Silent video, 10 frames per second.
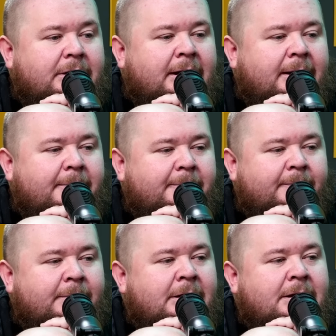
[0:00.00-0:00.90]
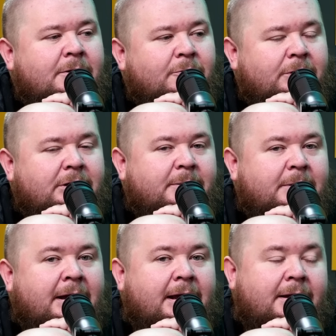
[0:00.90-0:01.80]
Um, really
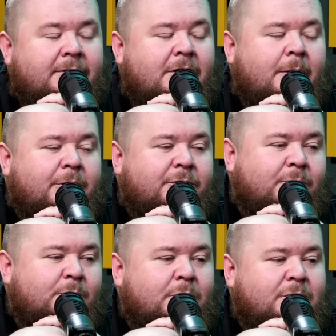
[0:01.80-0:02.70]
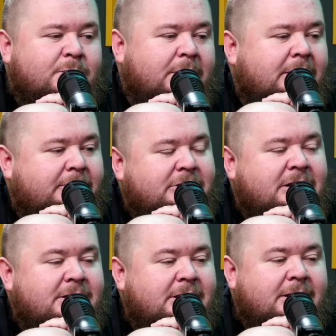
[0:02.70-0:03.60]
and Tommy and Ron as well,
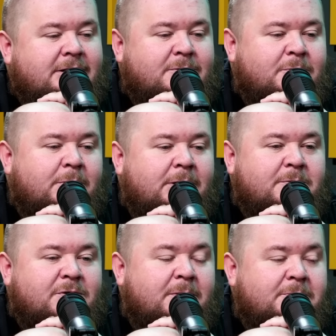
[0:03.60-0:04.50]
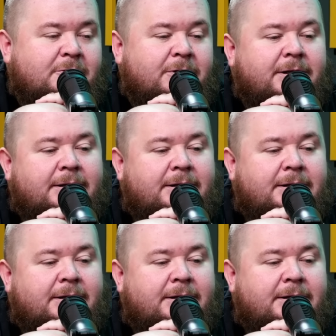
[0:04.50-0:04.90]
obviously as guests with William, so it was great.